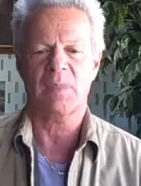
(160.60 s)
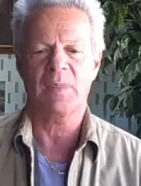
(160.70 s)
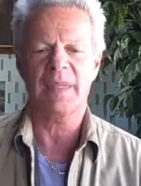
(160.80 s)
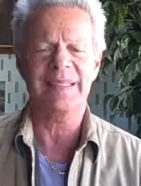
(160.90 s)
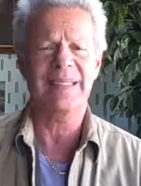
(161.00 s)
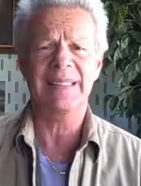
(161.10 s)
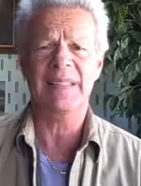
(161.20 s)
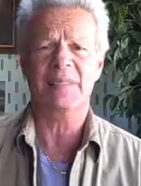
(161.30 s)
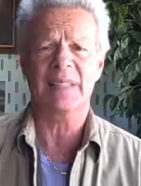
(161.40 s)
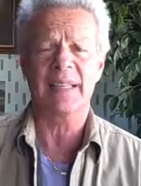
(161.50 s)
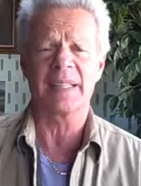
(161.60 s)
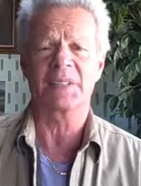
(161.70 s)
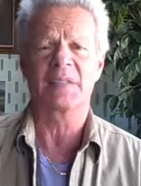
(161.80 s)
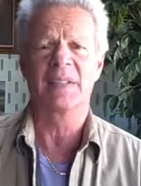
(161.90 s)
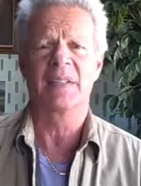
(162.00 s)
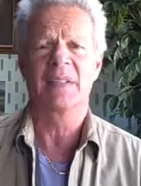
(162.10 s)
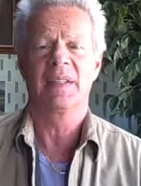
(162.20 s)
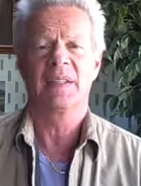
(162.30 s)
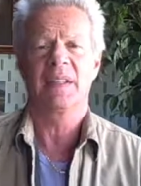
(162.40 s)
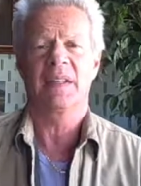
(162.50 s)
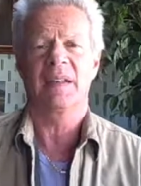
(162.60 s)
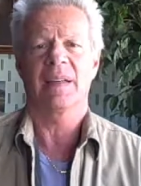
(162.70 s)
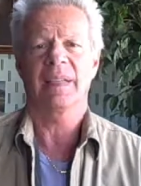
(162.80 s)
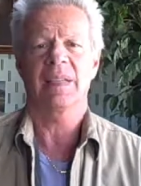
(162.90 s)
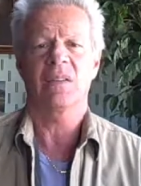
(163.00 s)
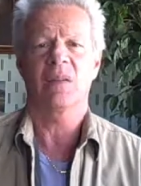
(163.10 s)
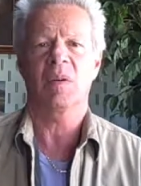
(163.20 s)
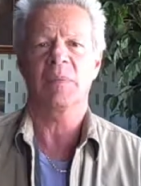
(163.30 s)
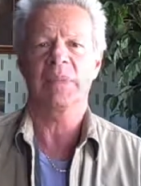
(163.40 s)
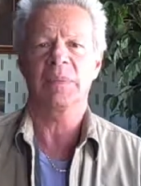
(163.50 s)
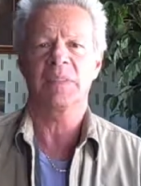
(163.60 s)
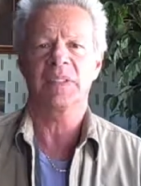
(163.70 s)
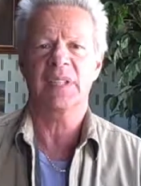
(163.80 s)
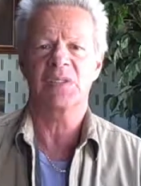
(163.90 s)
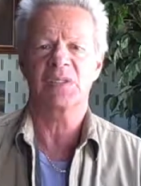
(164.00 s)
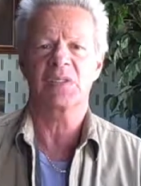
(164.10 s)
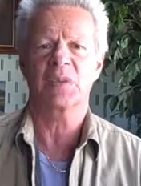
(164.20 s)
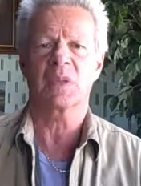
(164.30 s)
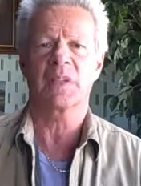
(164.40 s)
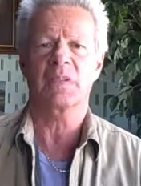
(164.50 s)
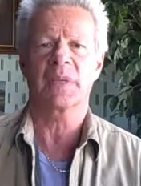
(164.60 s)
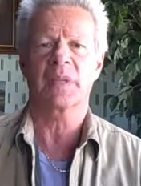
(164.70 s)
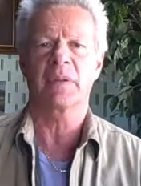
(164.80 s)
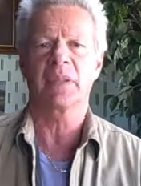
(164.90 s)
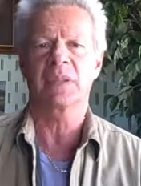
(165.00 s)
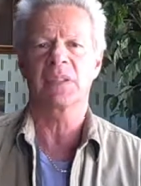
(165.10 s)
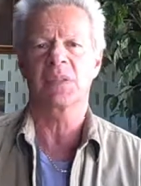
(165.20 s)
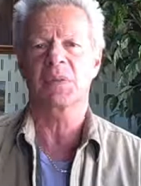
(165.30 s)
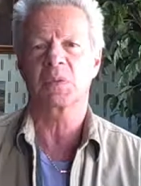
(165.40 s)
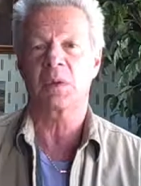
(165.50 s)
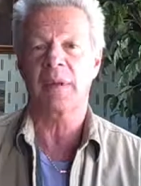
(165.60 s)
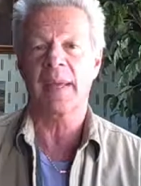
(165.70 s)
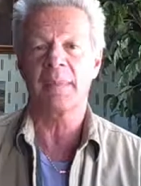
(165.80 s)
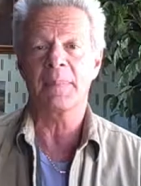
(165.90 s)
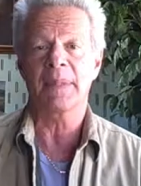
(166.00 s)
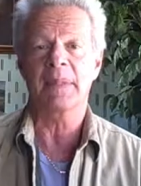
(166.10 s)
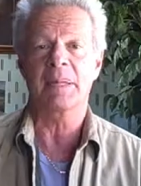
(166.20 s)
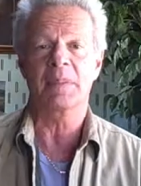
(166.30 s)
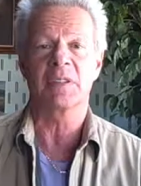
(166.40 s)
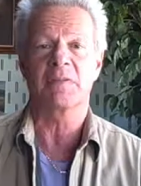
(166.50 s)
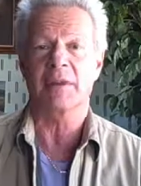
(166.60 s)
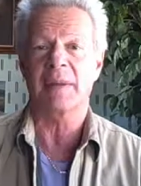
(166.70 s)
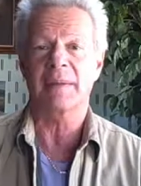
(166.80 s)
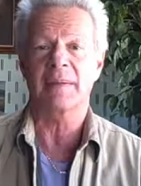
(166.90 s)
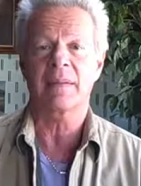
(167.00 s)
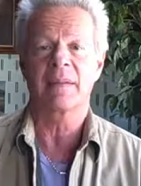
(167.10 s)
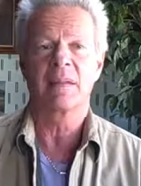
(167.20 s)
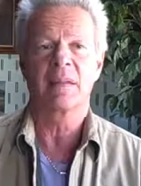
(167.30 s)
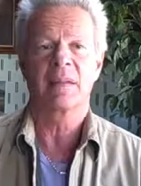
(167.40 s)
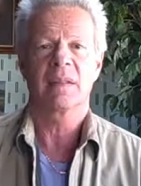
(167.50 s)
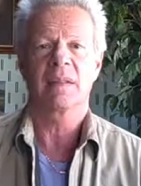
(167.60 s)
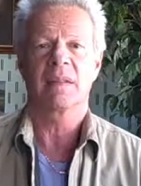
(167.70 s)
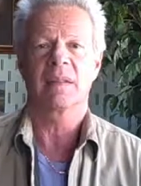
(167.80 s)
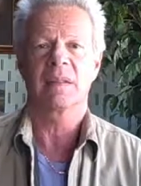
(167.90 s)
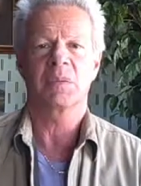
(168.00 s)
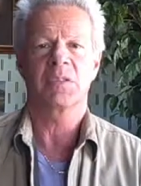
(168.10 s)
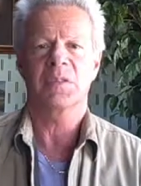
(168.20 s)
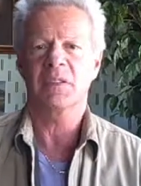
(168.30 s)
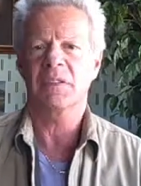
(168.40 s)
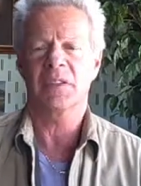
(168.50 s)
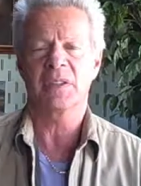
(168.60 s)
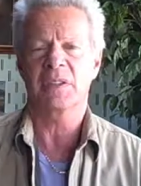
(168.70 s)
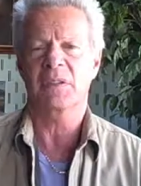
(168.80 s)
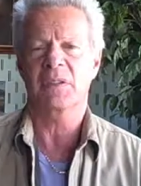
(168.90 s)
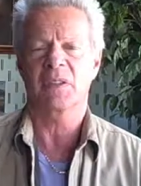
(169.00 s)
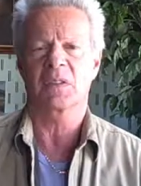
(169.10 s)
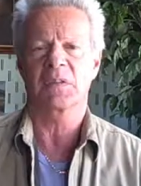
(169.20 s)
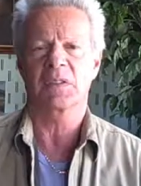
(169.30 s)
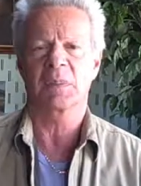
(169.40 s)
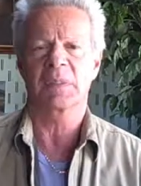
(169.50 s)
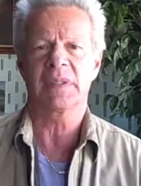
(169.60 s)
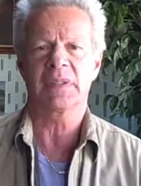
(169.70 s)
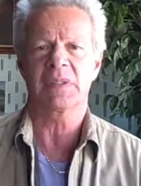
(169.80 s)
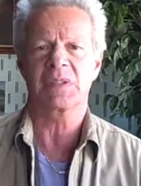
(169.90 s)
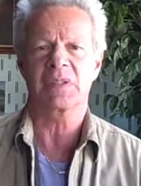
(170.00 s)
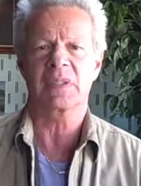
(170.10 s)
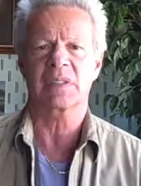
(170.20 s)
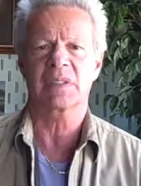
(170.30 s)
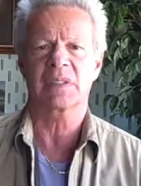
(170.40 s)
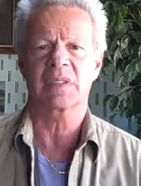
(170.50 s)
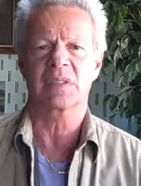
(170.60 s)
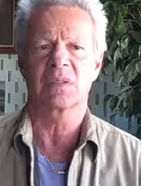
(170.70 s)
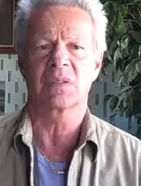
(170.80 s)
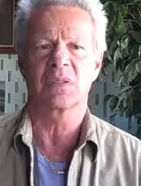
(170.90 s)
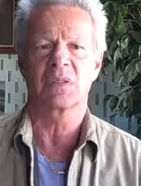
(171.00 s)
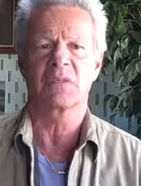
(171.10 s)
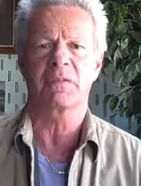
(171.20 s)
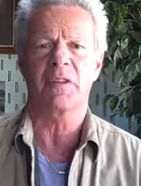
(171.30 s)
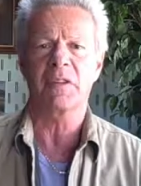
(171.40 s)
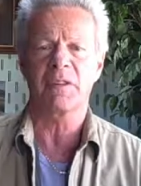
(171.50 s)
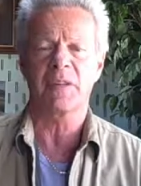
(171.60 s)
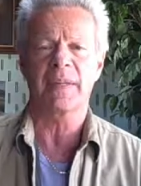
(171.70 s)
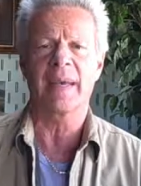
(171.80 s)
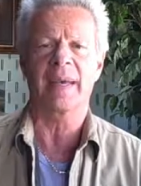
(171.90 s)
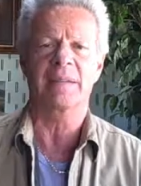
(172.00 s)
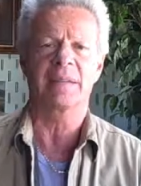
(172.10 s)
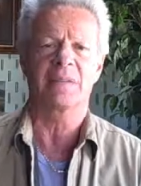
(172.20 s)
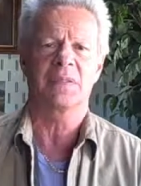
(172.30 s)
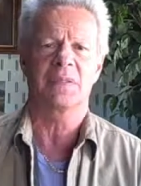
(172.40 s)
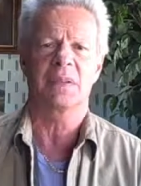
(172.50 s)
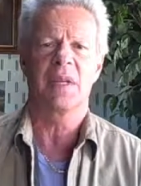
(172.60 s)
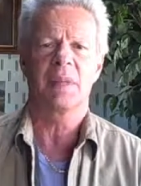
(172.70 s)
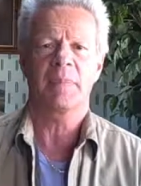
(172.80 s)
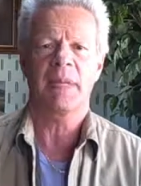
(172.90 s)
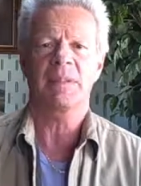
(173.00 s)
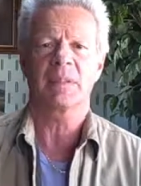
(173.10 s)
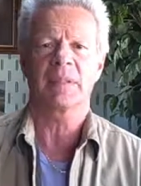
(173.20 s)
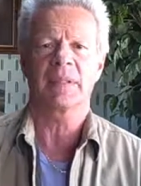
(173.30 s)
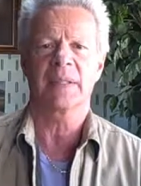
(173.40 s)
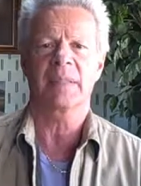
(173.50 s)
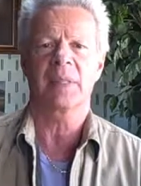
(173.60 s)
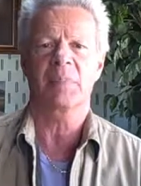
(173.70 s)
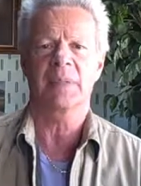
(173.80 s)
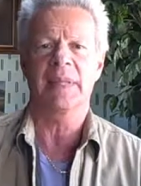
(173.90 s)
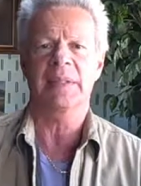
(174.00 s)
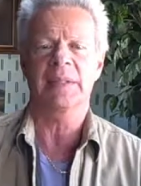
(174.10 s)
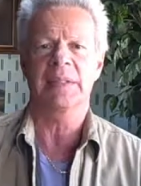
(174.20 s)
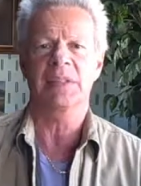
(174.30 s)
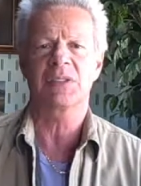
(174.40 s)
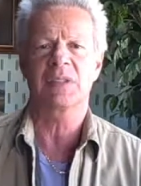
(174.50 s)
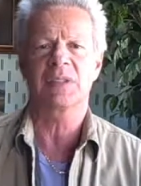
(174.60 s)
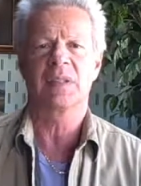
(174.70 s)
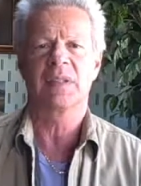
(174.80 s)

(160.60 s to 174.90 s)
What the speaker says: But I didn't have a life. I didn't know what my limitations were. If my grandkids would run at me, I'd be frightened. It was very, very difficult for somebody in their 60s who was very, very active to basically end up in that condition.